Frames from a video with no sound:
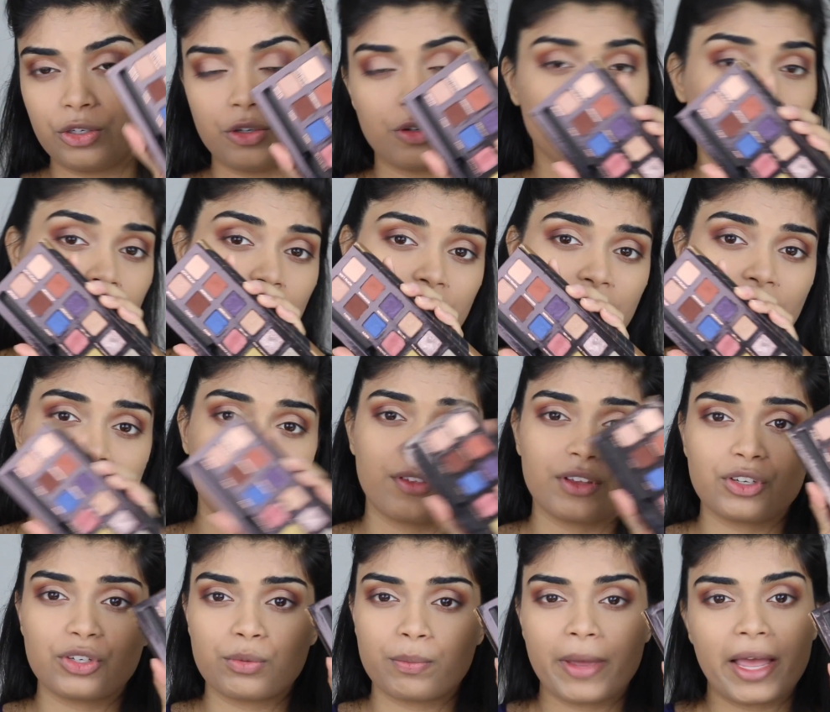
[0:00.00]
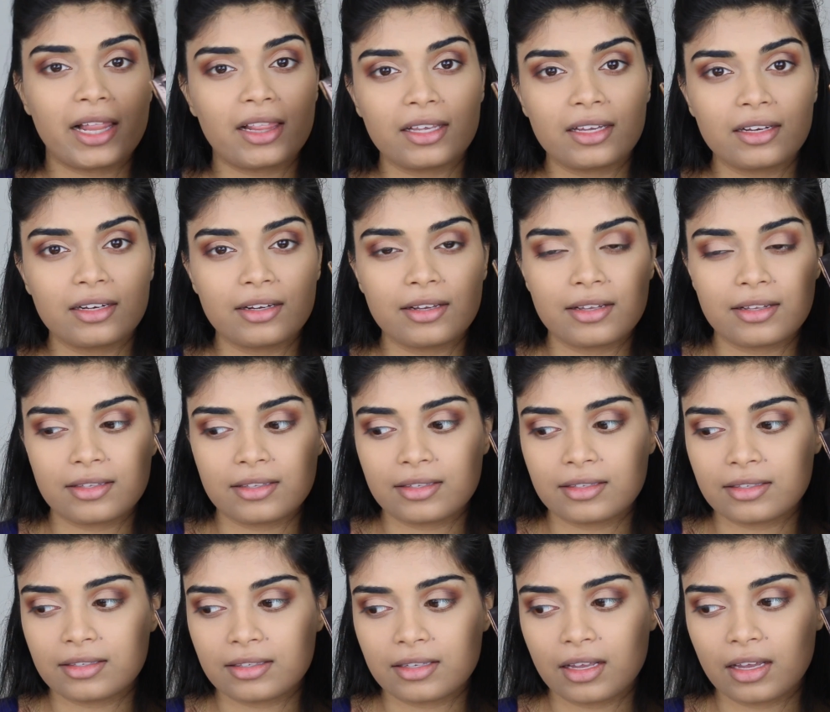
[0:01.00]
you don't have to have this palette, it
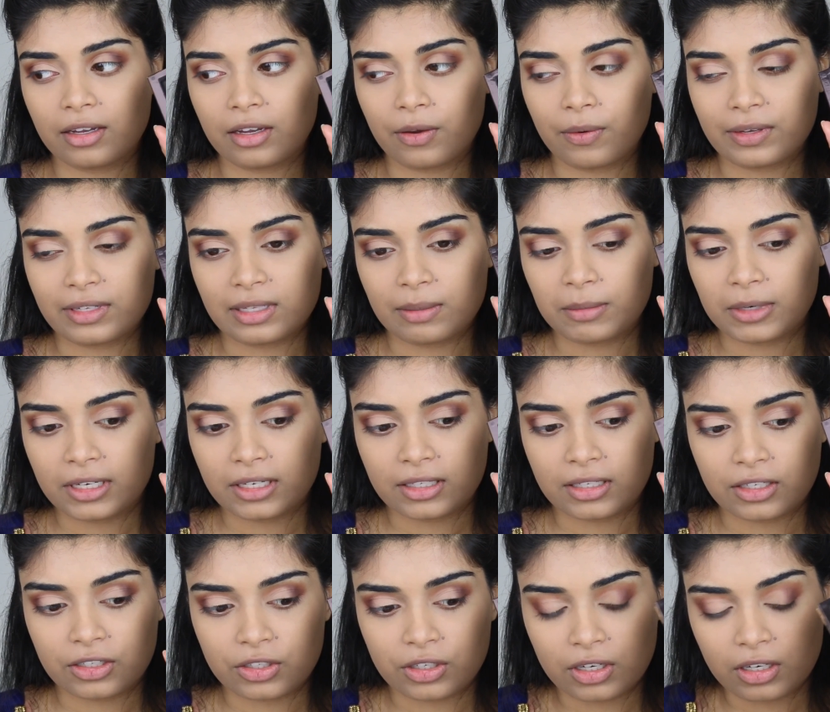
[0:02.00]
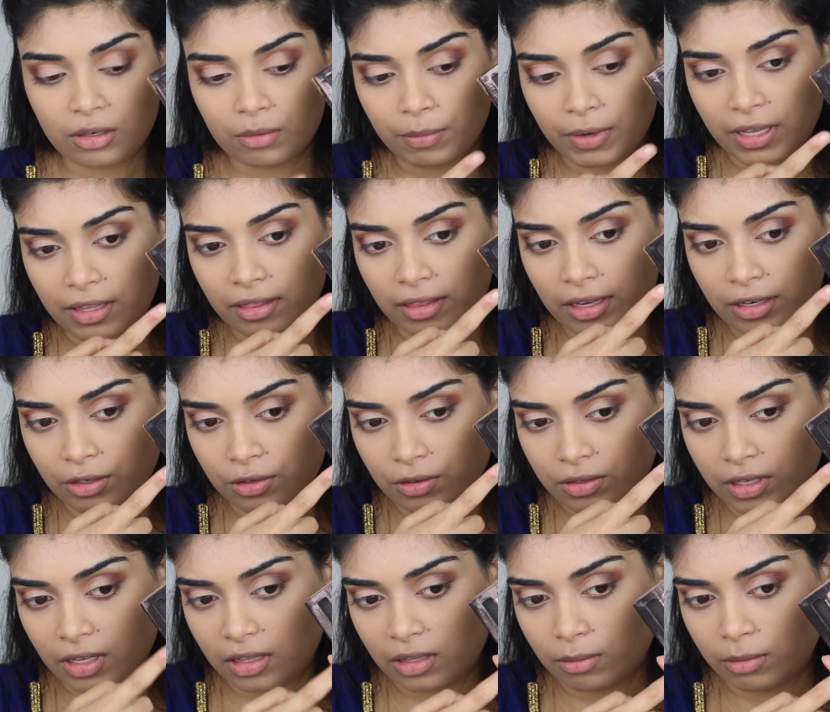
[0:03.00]
was limited edition, but they do
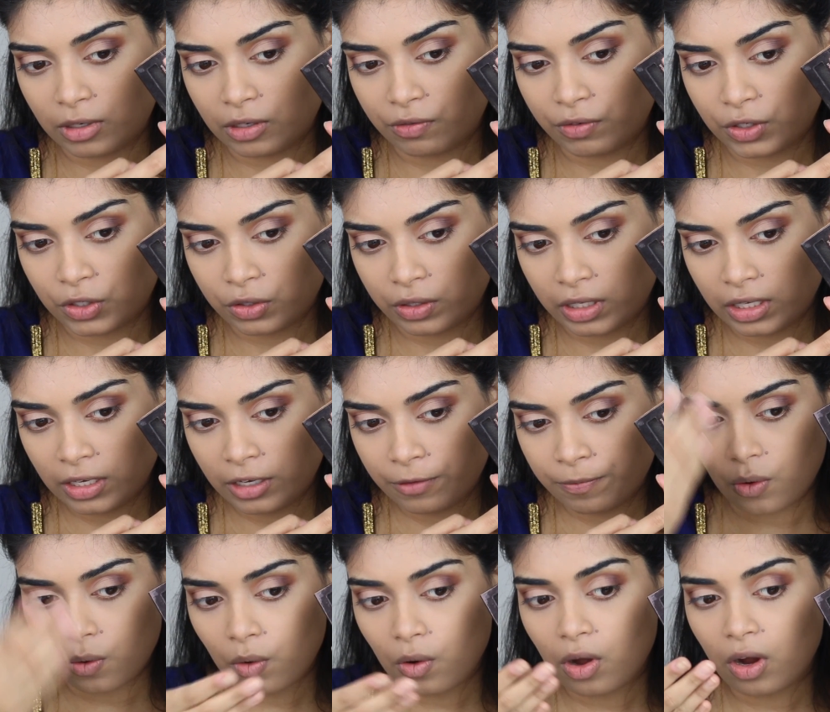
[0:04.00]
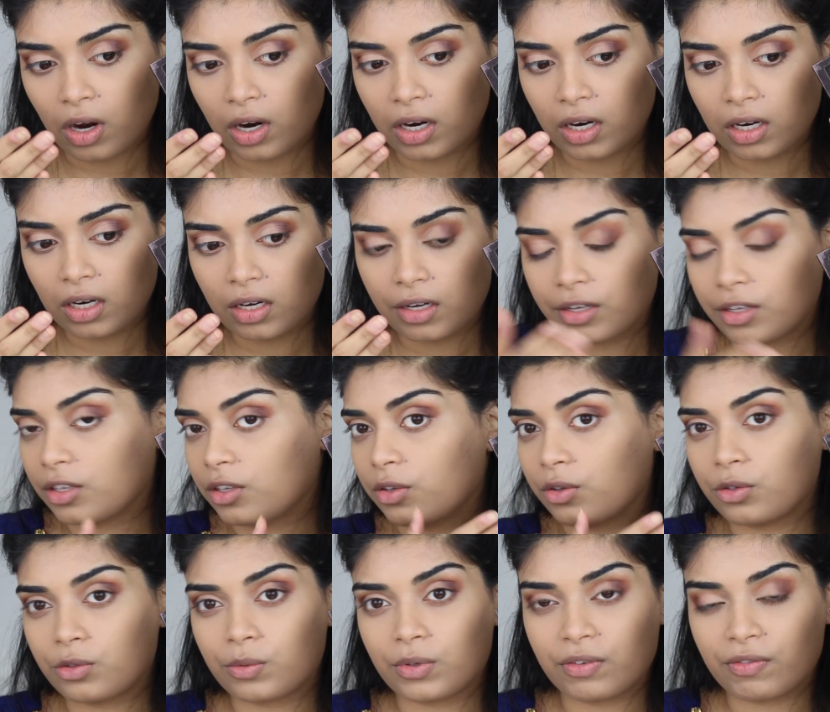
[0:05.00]
sell them individually. Or,
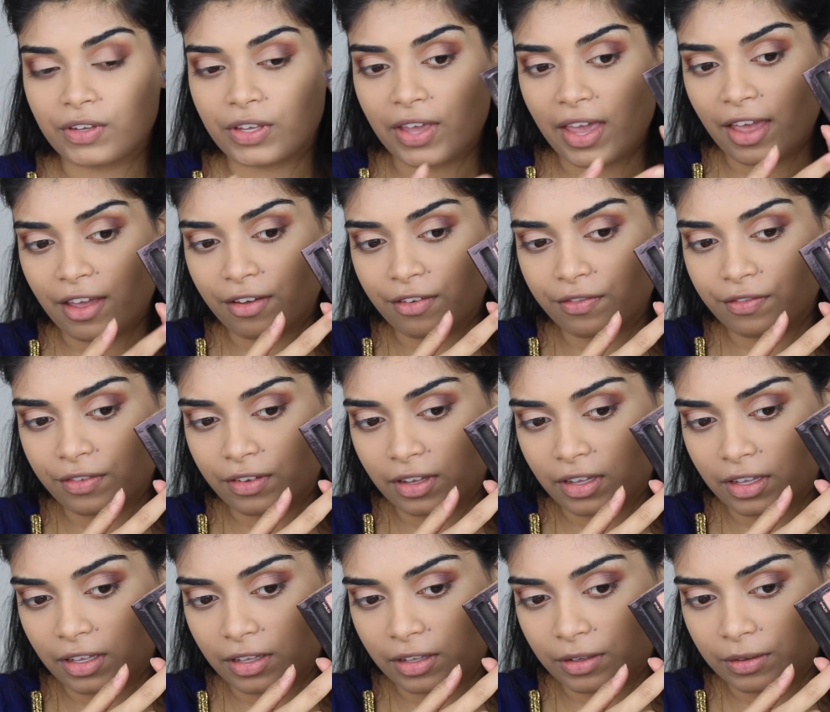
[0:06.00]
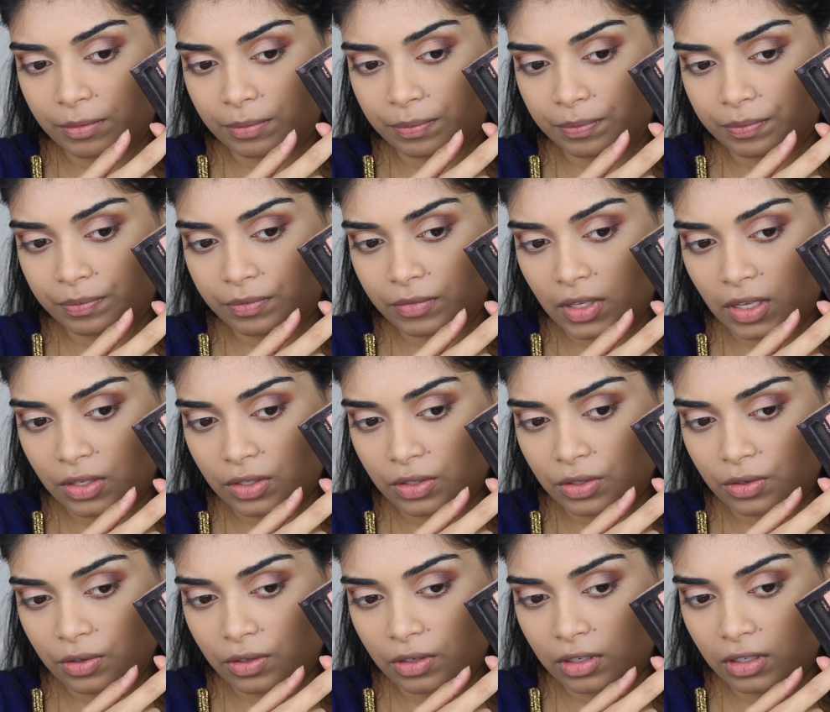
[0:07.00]
use whatever you have.
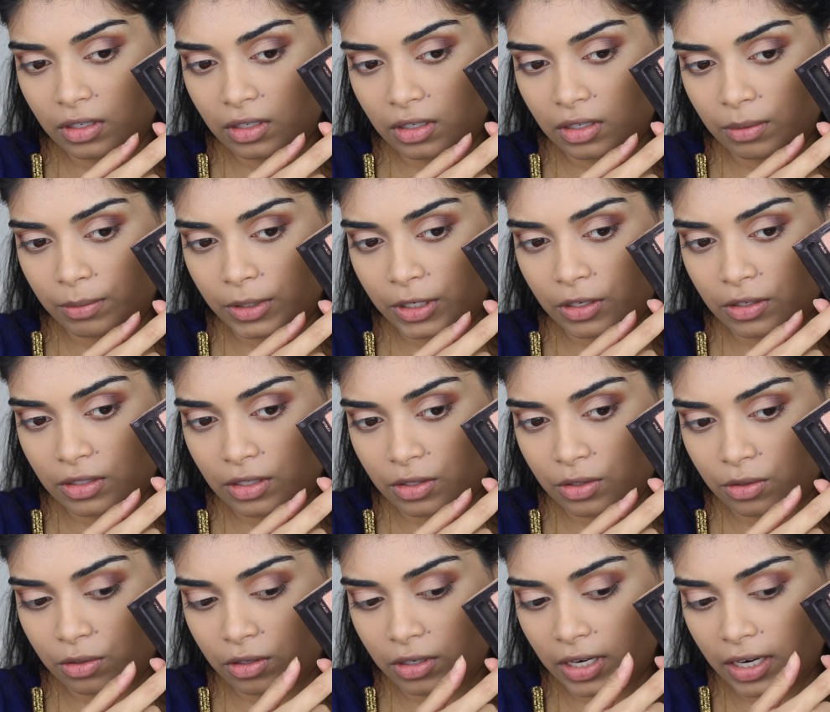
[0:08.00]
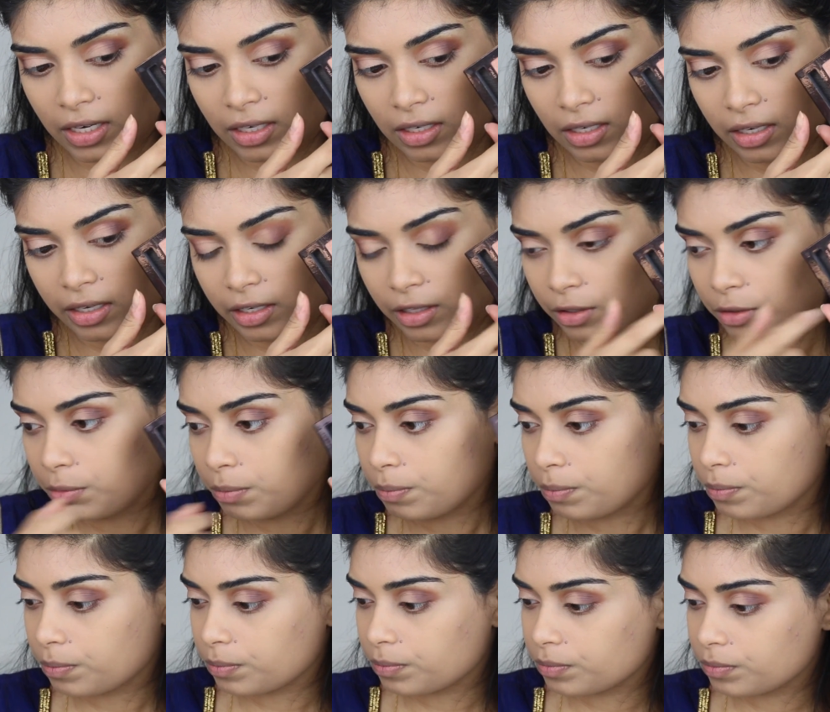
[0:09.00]
Azure, I'm going to use Azure and
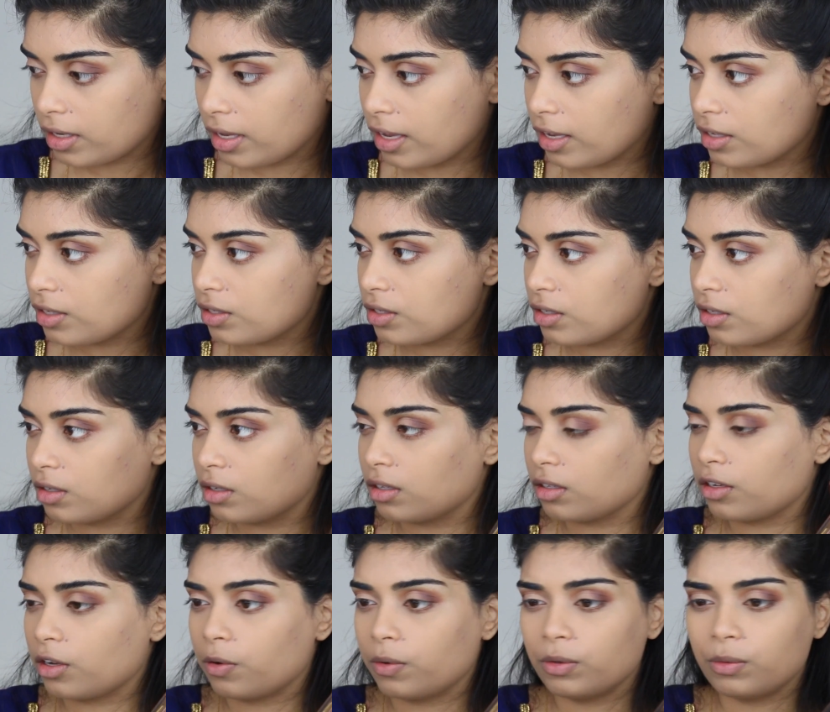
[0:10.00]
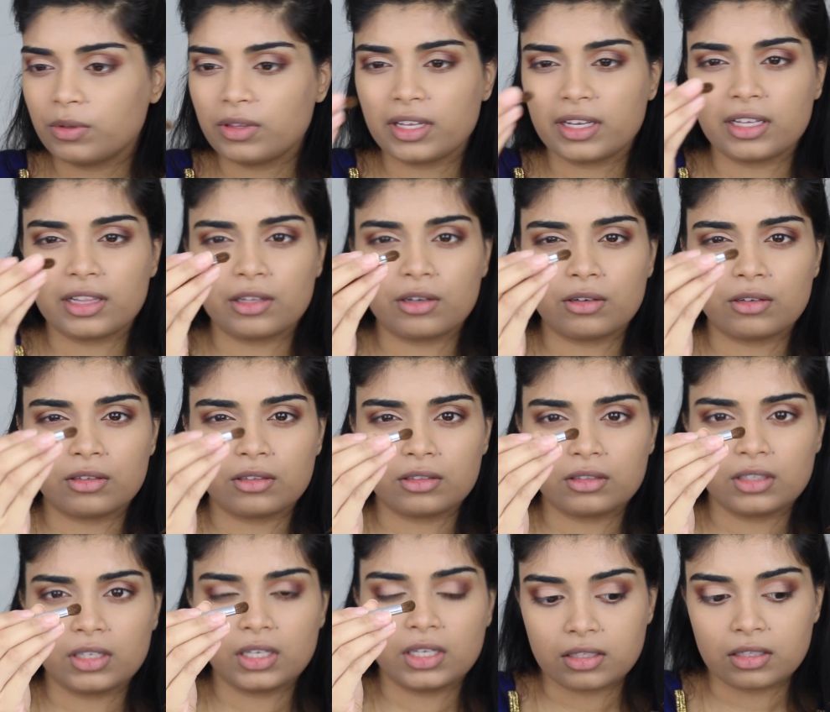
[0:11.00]
Heirloom. Okay, so I'll go in with like a
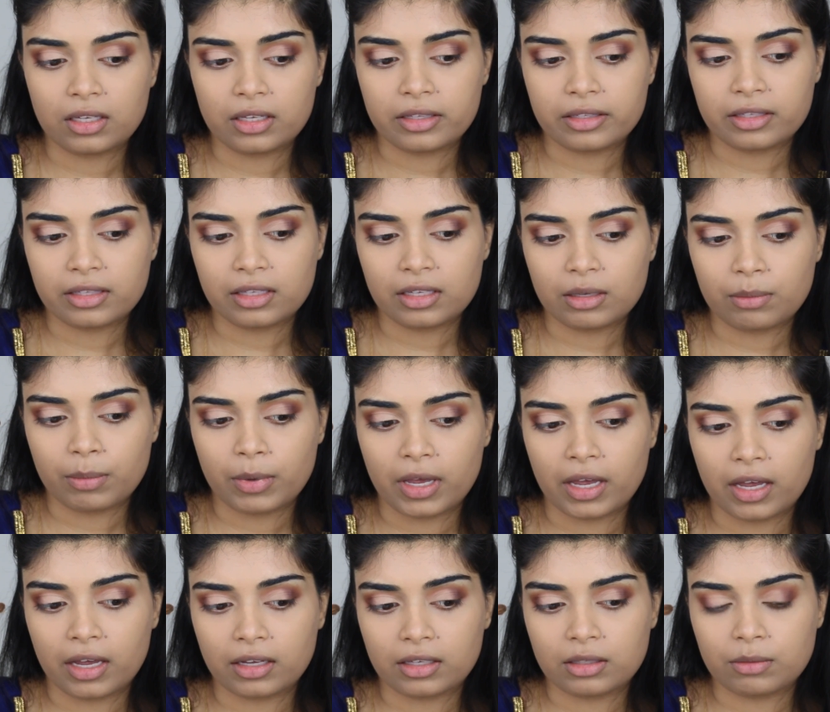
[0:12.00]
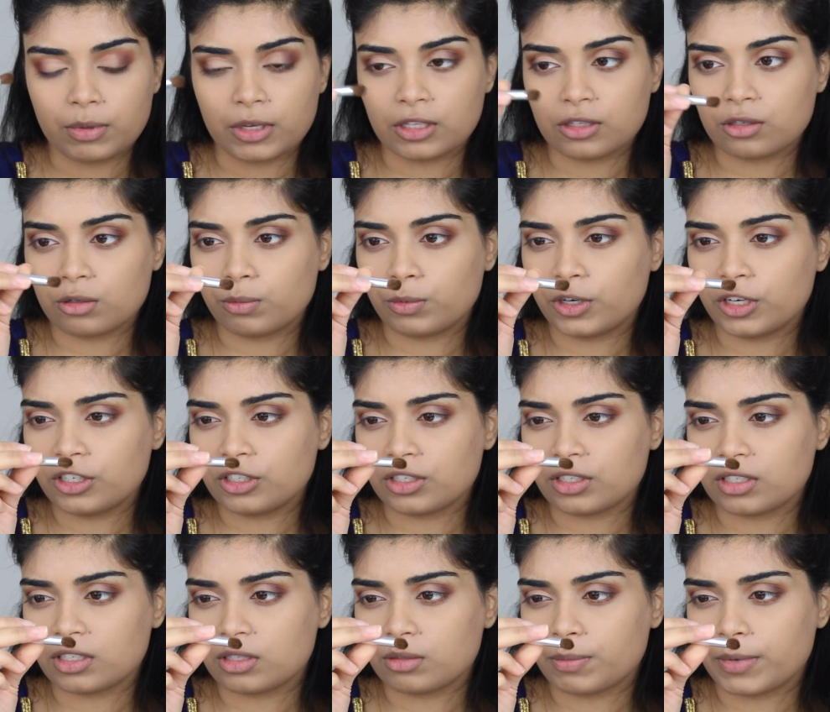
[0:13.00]
little densely packed pencil brush.
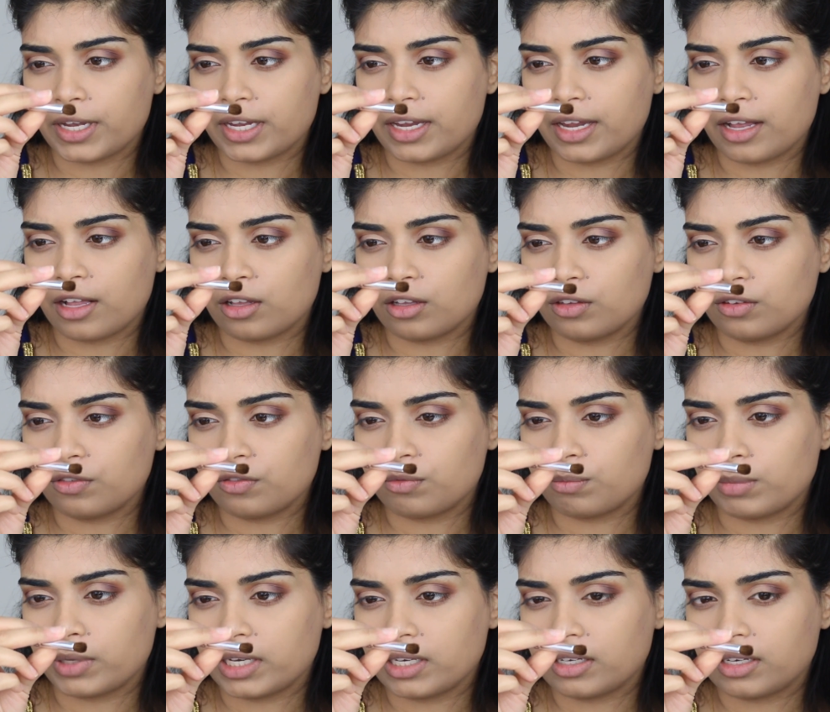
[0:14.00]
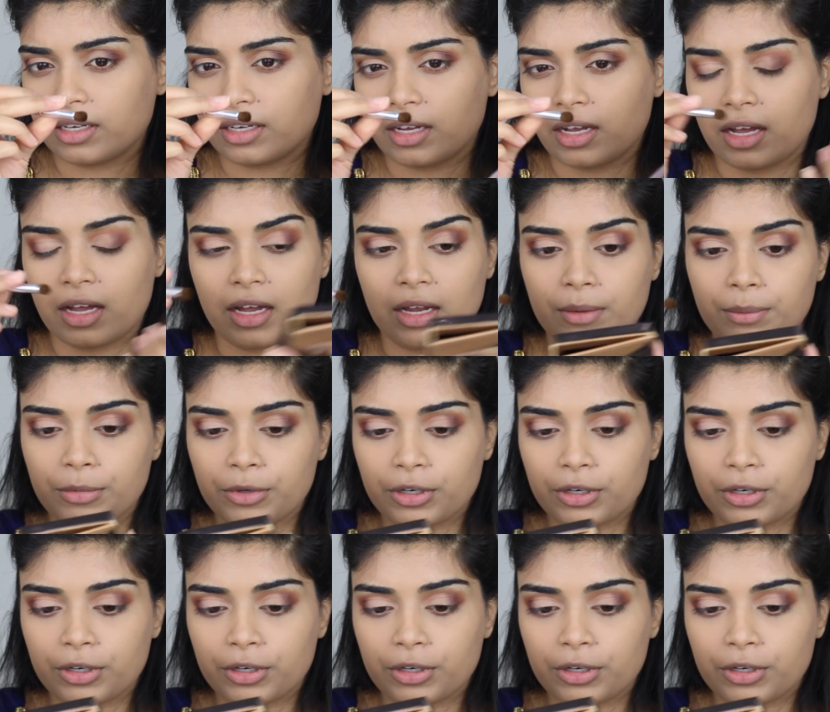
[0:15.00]
This is by e.l.f. Blending Eye